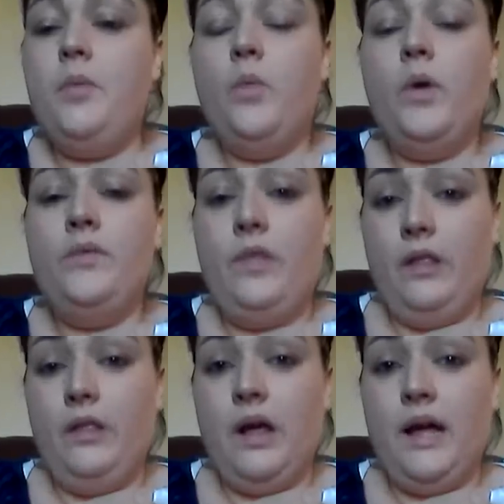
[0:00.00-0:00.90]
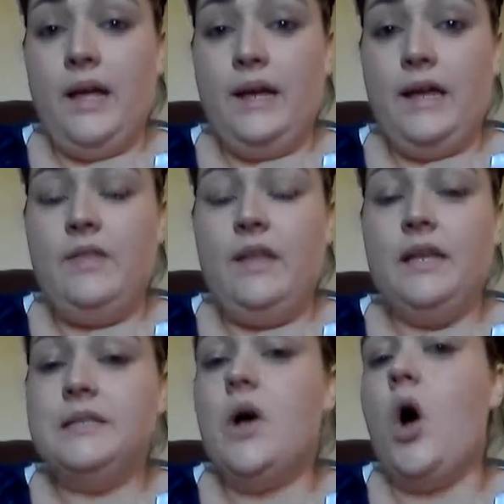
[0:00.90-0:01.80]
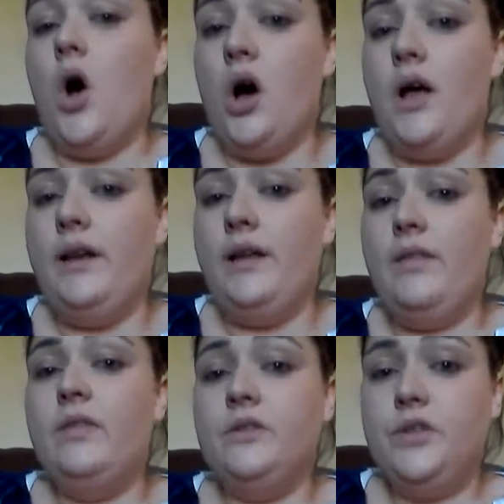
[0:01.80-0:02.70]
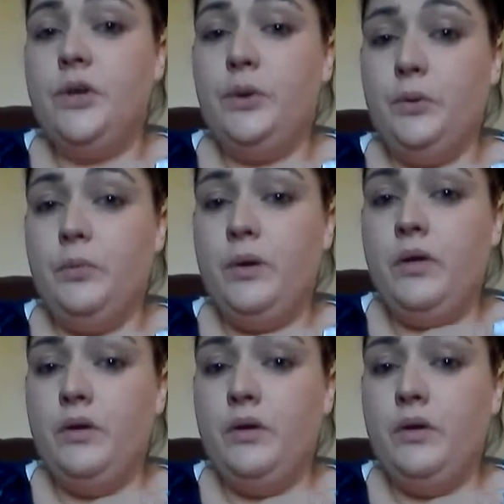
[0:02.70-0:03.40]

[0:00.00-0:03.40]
with the line that is on the tube.